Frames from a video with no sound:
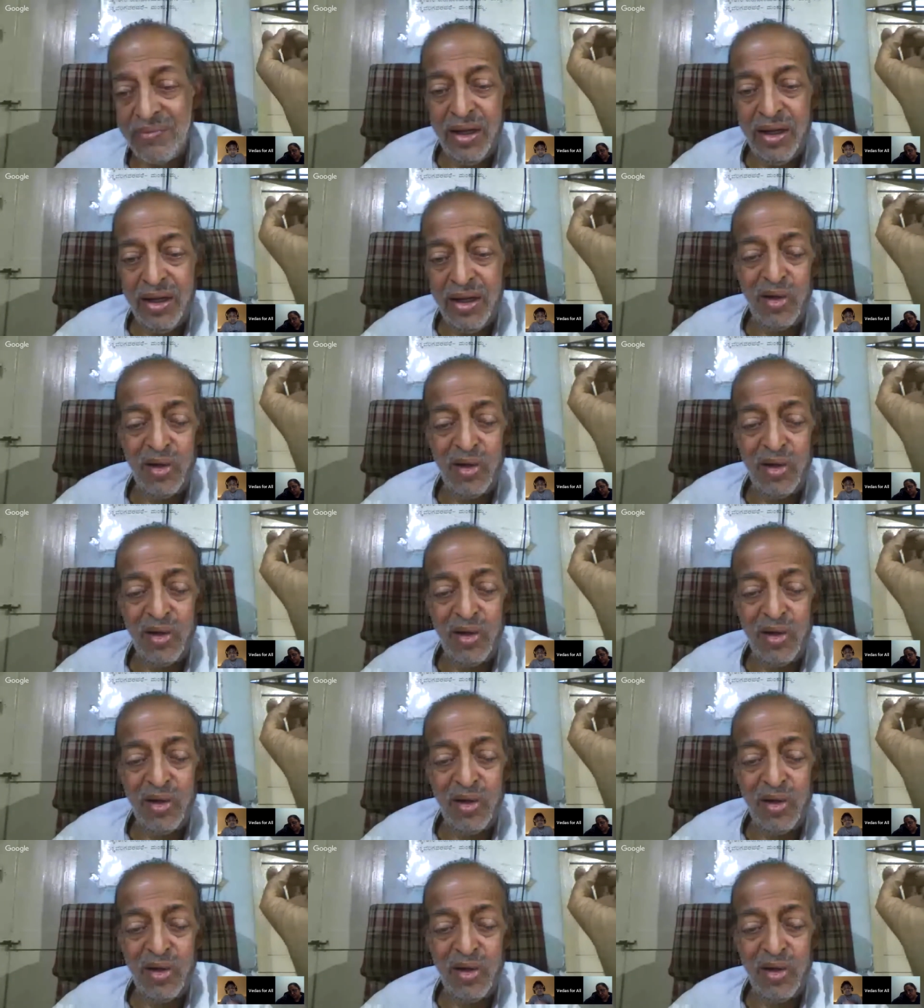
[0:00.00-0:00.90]
So when we are
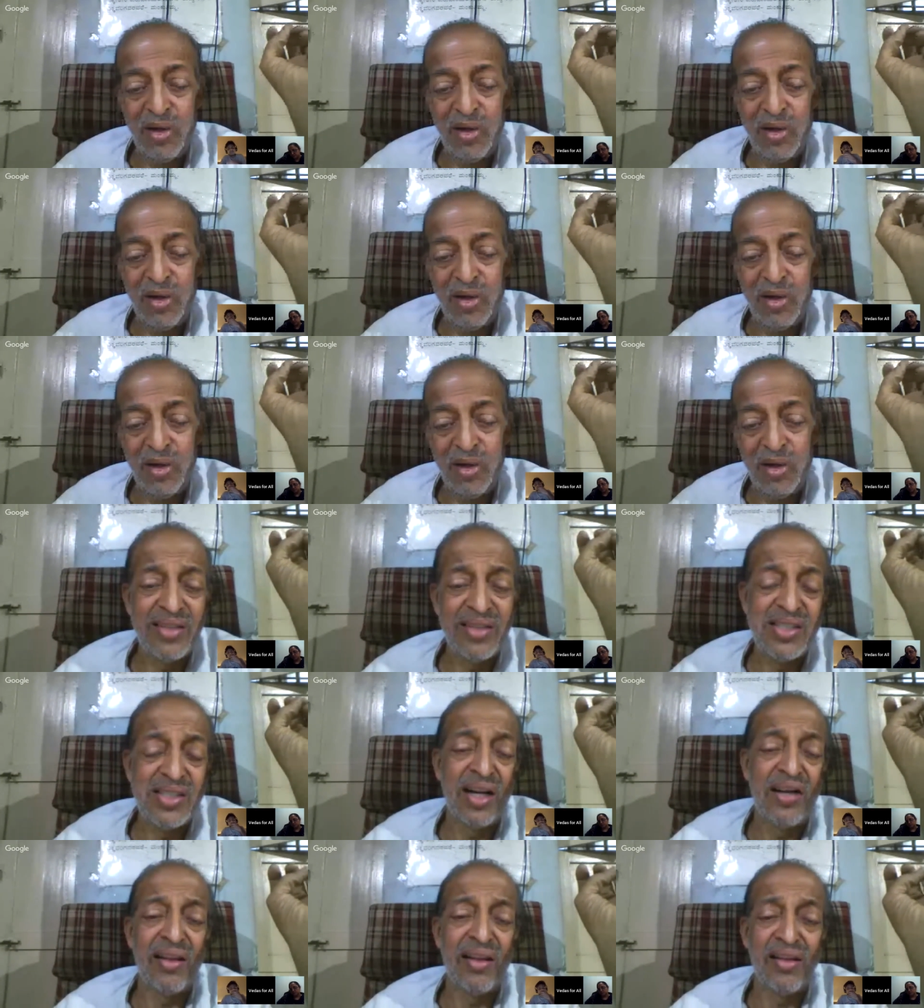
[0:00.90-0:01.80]
trying to understand
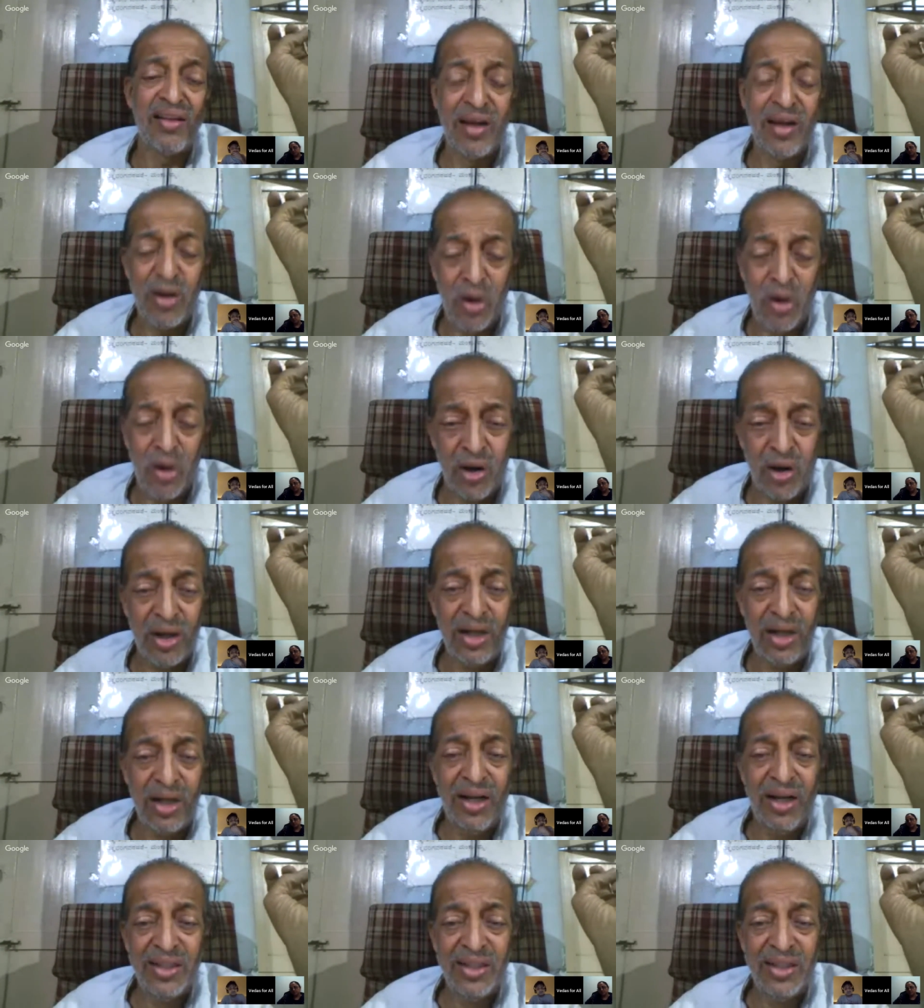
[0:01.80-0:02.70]
Satchidananda, God,
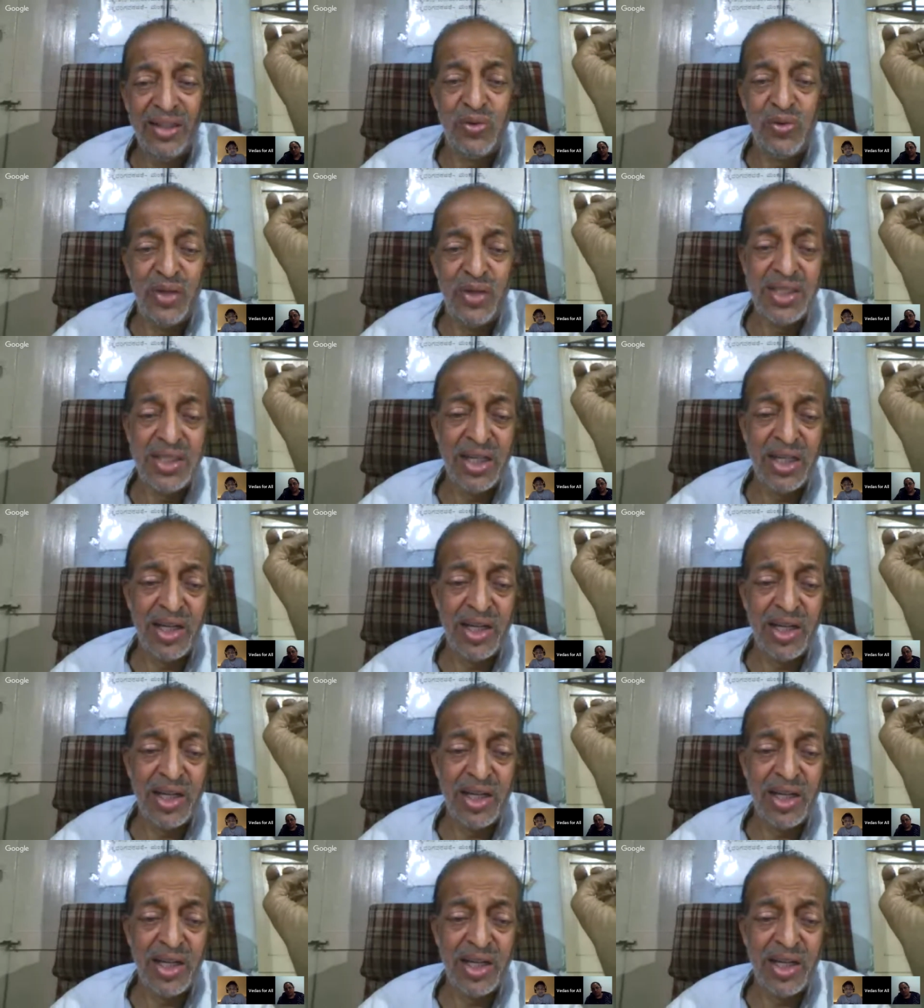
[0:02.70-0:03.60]
this feature
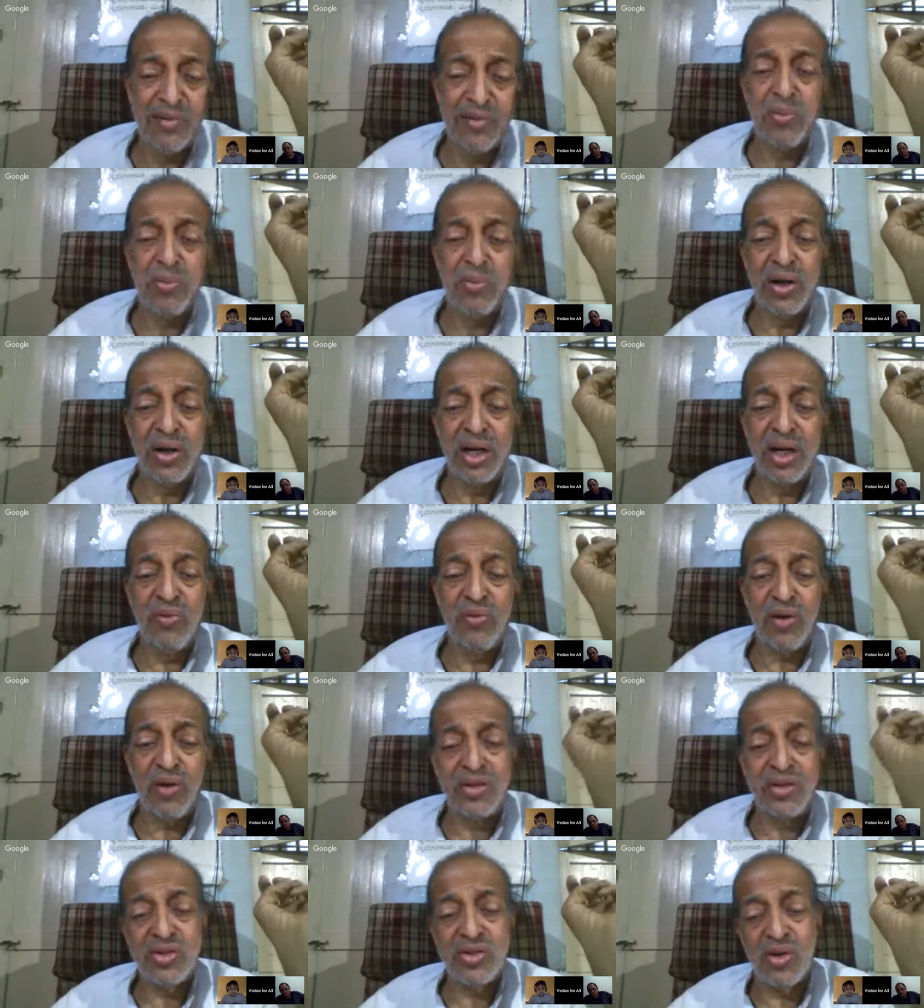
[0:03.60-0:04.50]
is very, very
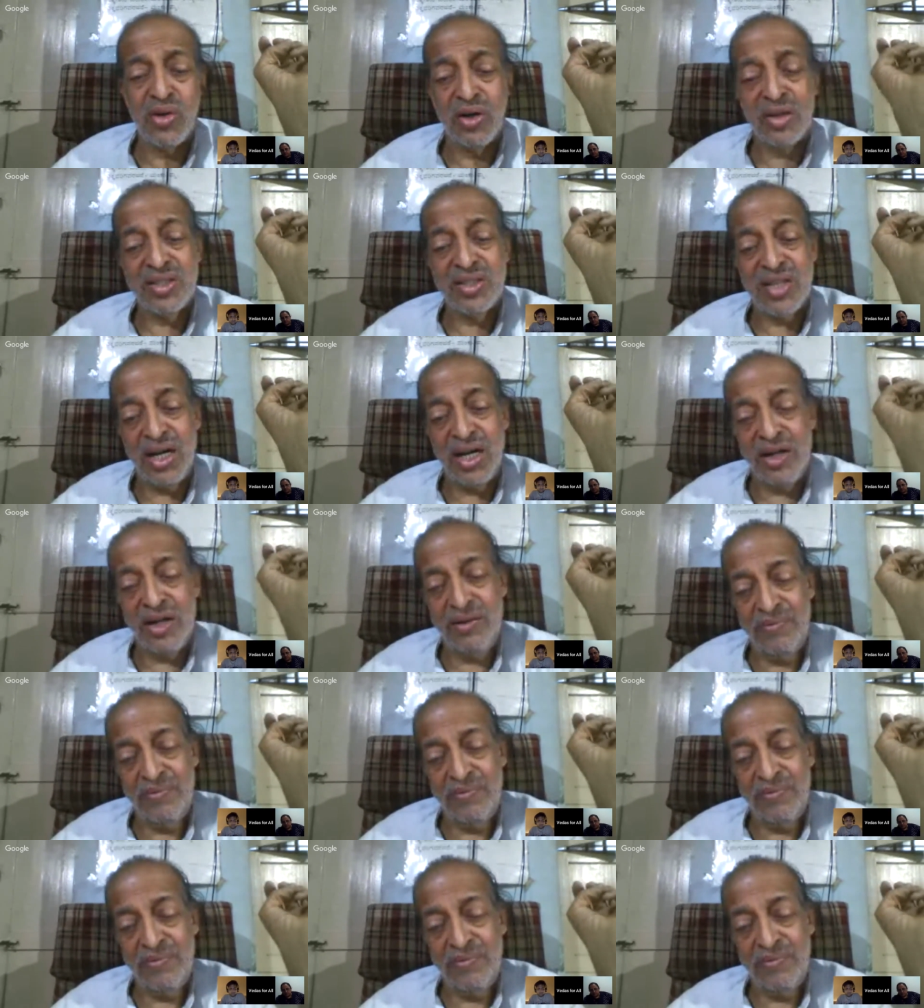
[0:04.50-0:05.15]
important for us to understand.